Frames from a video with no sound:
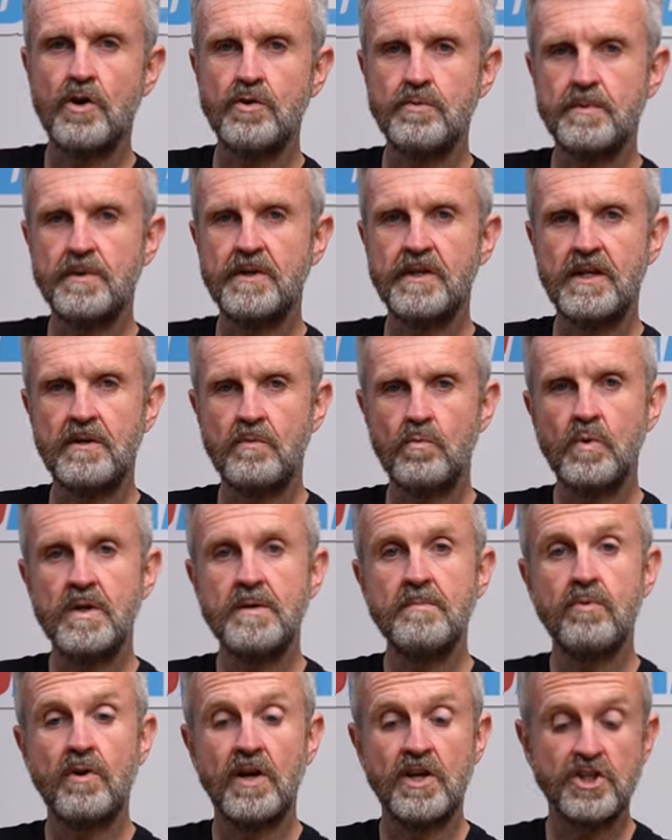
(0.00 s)
open in
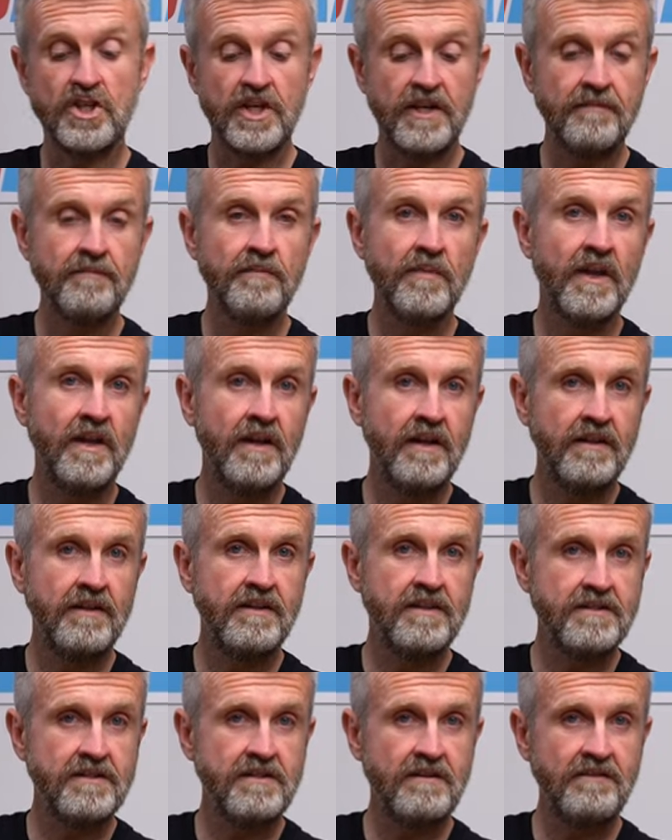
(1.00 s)
wind pressure.
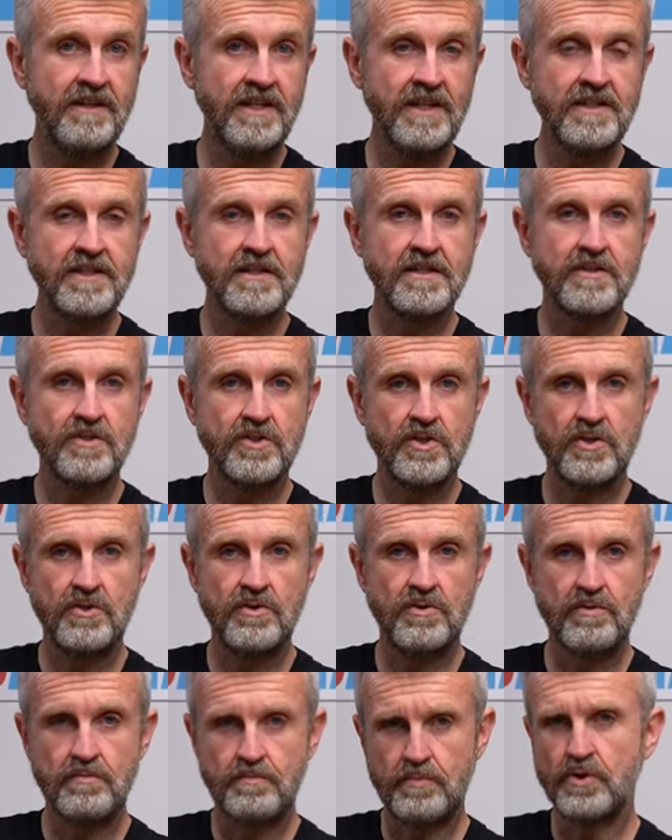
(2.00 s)
There's no need
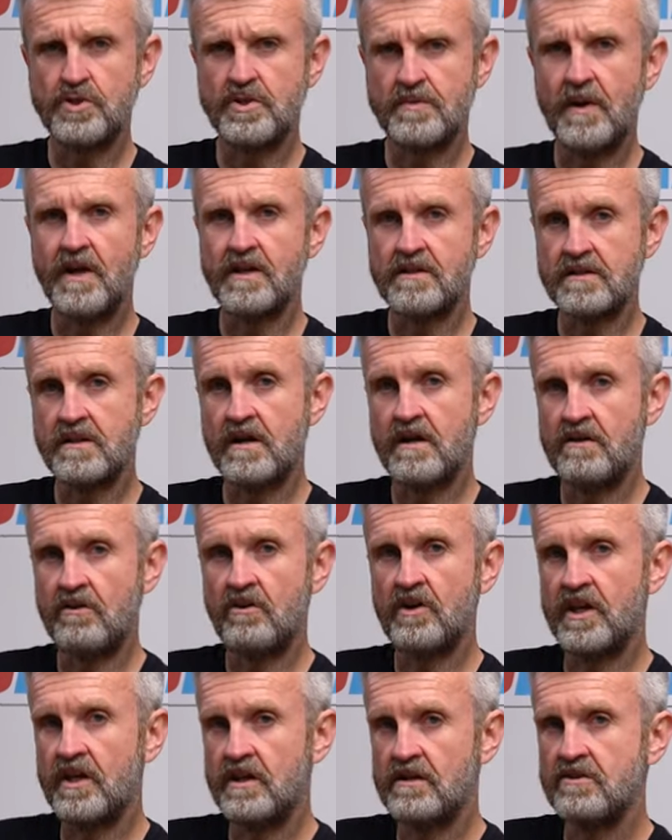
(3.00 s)
to push a button to
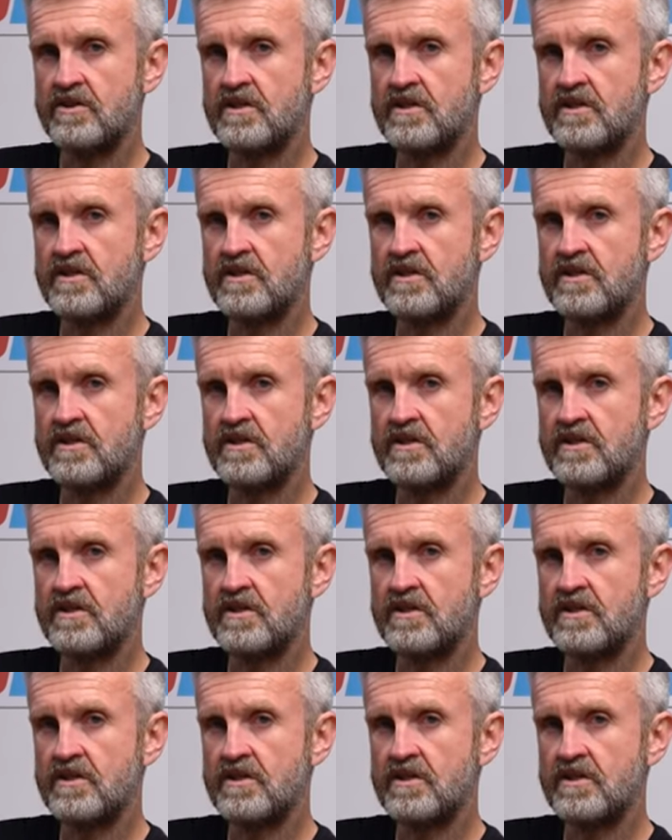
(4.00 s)
unlock it. You